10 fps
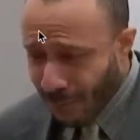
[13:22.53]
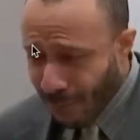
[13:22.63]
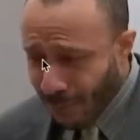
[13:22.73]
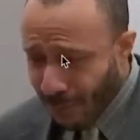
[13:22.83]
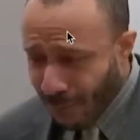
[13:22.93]

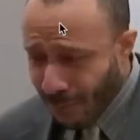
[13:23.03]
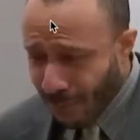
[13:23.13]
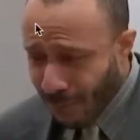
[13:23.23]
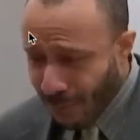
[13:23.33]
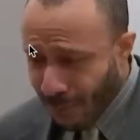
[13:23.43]

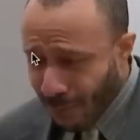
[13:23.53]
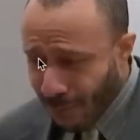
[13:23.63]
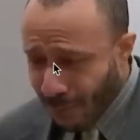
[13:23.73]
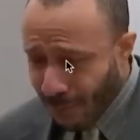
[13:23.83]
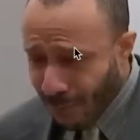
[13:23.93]

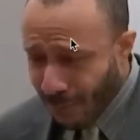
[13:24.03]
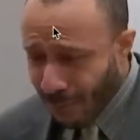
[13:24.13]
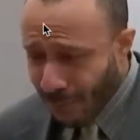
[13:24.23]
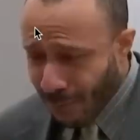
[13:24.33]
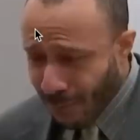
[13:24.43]

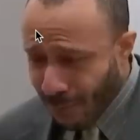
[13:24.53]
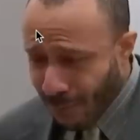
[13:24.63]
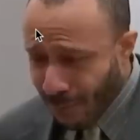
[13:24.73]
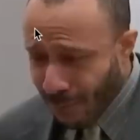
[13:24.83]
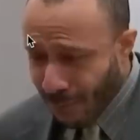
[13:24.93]

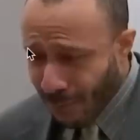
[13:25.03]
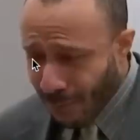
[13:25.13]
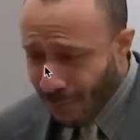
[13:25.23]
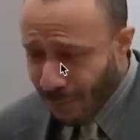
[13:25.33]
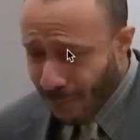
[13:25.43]

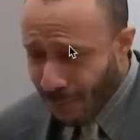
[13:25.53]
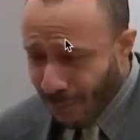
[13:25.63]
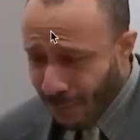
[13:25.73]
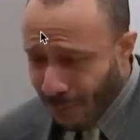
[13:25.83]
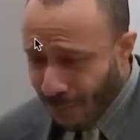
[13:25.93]

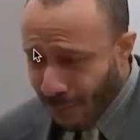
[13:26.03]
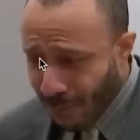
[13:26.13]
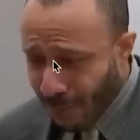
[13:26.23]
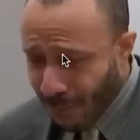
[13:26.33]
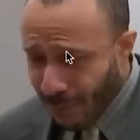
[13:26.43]

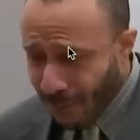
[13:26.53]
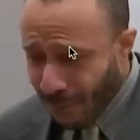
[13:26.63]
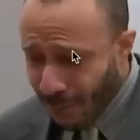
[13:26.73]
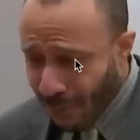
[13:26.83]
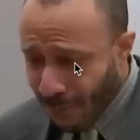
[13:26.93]

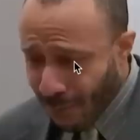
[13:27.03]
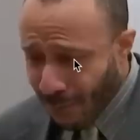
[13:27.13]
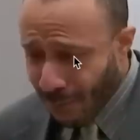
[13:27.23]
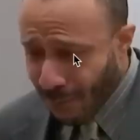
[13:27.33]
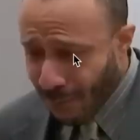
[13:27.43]

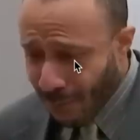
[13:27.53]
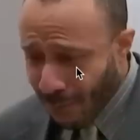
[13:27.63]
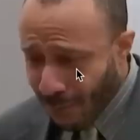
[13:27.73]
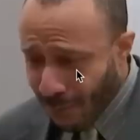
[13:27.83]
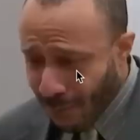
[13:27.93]

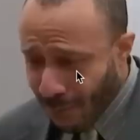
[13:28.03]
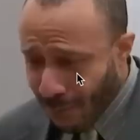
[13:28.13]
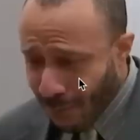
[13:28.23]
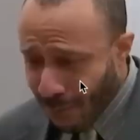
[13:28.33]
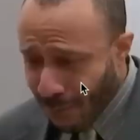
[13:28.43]

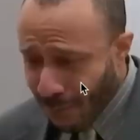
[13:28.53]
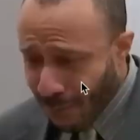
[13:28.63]
(silent)